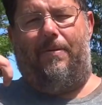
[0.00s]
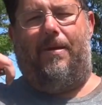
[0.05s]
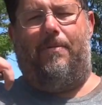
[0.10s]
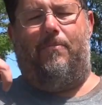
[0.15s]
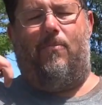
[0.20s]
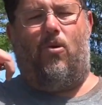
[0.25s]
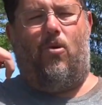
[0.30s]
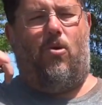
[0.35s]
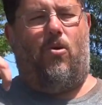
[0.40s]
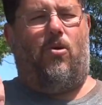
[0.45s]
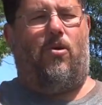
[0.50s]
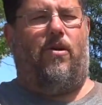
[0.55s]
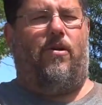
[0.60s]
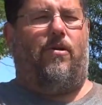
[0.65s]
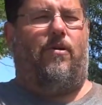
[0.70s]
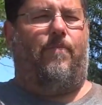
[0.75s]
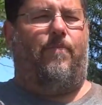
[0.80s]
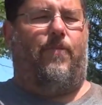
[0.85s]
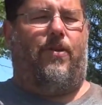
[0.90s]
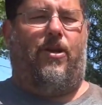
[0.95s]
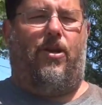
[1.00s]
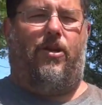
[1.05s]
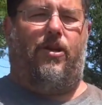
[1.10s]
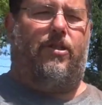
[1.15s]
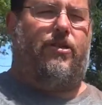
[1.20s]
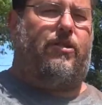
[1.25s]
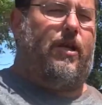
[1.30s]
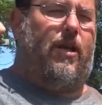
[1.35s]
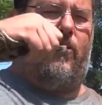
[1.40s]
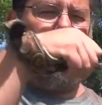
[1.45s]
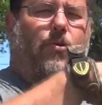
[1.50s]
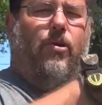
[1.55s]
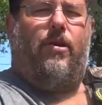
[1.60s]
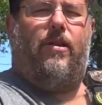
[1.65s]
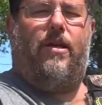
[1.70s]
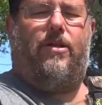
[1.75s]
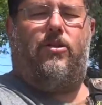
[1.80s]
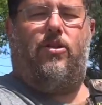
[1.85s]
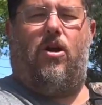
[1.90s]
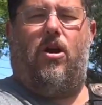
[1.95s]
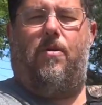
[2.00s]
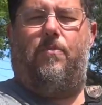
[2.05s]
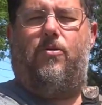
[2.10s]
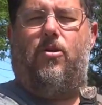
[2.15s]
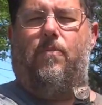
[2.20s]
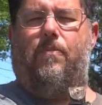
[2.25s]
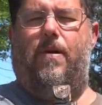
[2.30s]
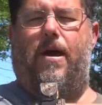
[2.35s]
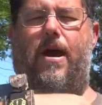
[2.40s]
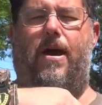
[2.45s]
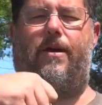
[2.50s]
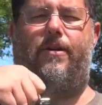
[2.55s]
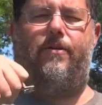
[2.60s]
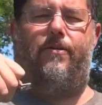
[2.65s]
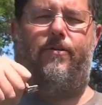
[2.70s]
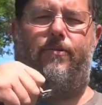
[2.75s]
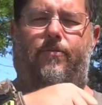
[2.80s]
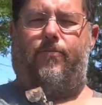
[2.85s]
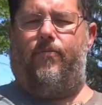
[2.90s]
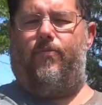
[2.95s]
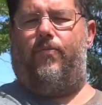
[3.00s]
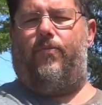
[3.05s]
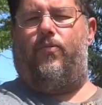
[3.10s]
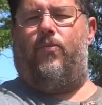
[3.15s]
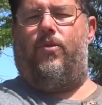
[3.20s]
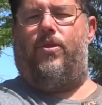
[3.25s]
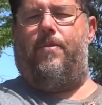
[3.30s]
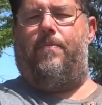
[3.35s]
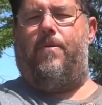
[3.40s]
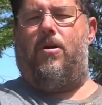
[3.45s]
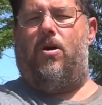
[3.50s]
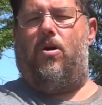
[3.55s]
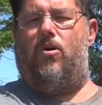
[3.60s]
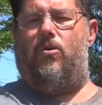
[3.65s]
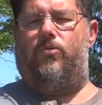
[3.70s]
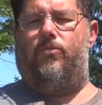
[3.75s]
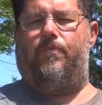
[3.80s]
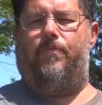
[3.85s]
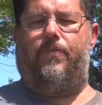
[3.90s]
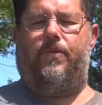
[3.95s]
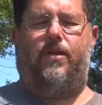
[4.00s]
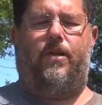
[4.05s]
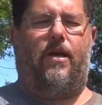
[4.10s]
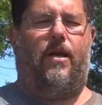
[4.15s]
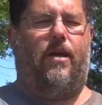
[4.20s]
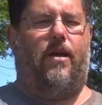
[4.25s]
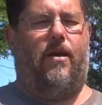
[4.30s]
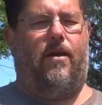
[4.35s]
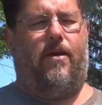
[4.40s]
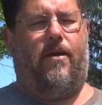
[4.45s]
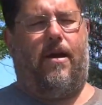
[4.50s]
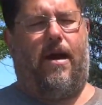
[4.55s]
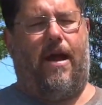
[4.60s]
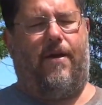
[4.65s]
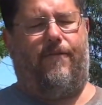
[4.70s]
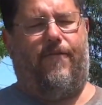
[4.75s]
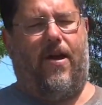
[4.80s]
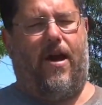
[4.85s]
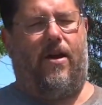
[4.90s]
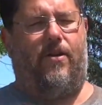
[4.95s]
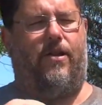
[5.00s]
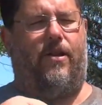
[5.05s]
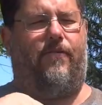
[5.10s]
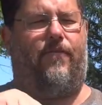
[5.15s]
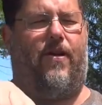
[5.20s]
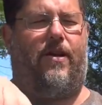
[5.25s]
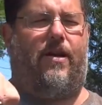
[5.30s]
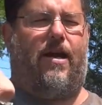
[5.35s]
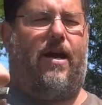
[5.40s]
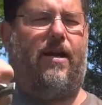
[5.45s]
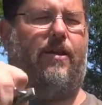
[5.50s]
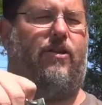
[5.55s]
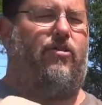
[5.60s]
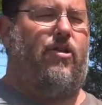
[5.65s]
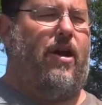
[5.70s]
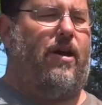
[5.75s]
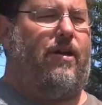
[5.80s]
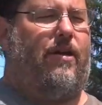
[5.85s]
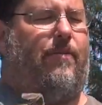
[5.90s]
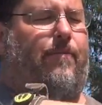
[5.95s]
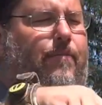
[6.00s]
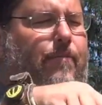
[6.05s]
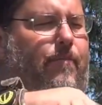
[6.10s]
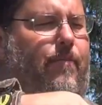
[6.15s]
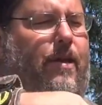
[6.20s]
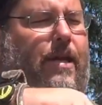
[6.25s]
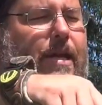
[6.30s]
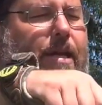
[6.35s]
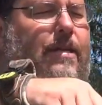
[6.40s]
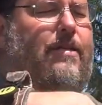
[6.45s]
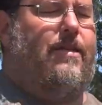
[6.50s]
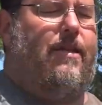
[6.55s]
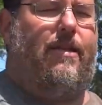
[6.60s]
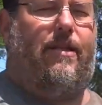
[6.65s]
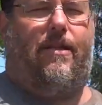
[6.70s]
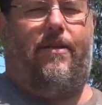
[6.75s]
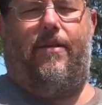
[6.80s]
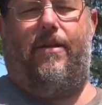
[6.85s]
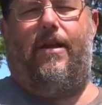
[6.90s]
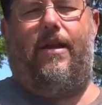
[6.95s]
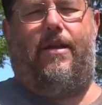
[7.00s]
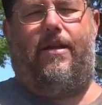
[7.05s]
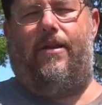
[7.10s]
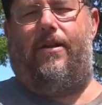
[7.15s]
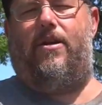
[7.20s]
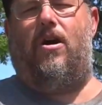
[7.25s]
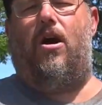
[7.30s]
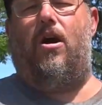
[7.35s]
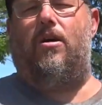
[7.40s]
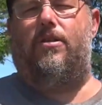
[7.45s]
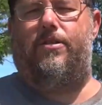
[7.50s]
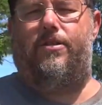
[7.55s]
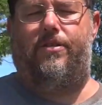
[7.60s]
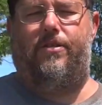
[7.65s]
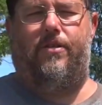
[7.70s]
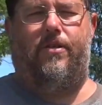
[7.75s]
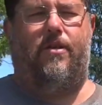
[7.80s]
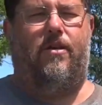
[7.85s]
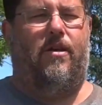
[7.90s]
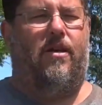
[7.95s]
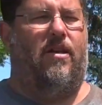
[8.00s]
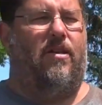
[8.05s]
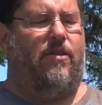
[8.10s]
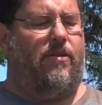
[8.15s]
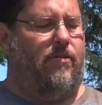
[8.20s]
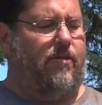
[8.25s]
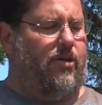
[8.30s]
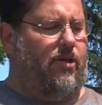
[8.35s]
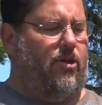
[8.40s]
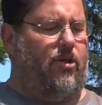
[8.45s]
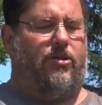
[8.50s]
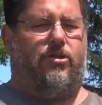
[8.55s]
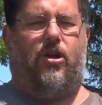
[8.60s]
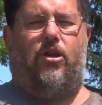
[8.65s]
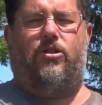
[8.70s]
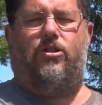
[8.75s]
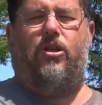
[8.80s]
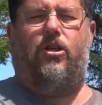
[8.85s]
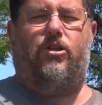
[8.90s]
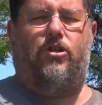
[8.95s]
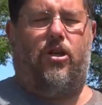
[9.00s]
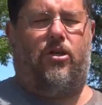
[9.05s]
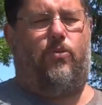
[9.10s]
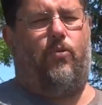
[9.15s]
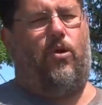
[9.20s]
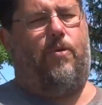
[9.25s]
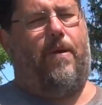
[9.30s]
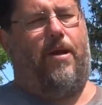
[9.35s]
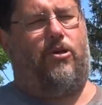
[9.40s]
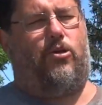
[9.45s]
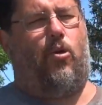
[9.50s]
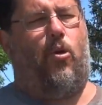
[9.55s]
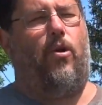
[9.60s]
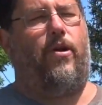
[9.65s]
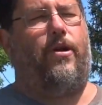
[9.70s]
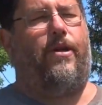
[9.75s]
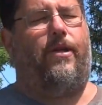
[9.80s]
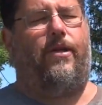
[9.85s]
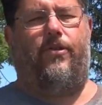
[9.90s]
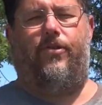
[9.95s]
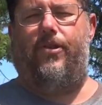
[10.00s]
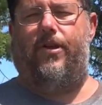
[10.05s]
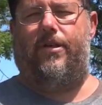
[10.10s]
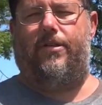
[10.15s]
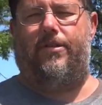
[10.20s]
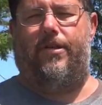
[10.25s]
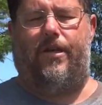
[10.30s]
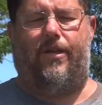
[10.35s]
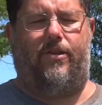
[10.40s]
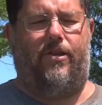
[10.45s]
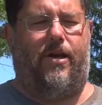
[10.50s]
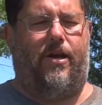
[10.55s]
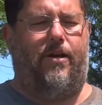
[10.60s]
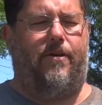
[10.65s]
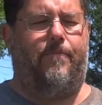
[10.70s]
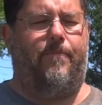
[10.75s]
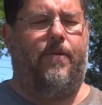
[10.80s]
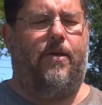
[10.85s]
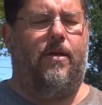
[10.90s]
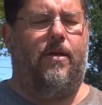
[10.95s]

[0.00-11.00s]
bit more, you just got to really let your arm go back with the bow. I found that if I kind of try to ease it, it can cause, you start to worry about torquing and things like that.